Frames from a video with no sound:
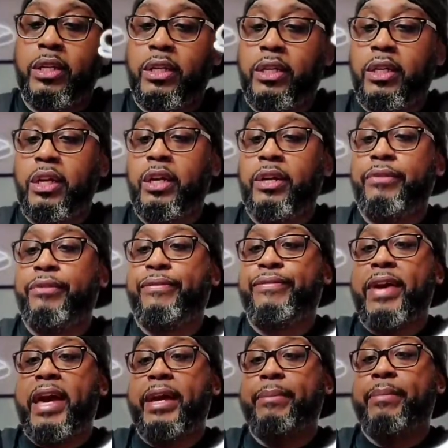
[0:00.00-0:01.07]
love the
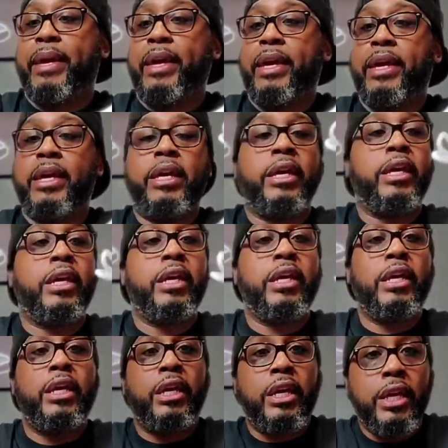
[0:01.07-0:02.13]
fact, man,
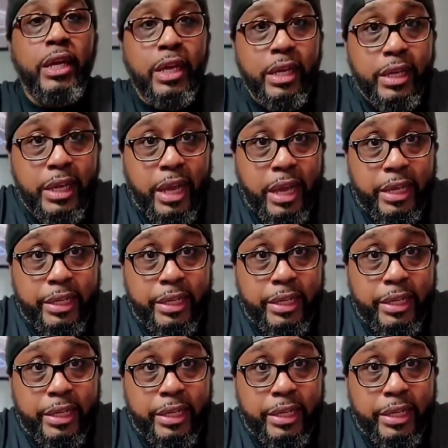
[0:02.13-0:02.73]
that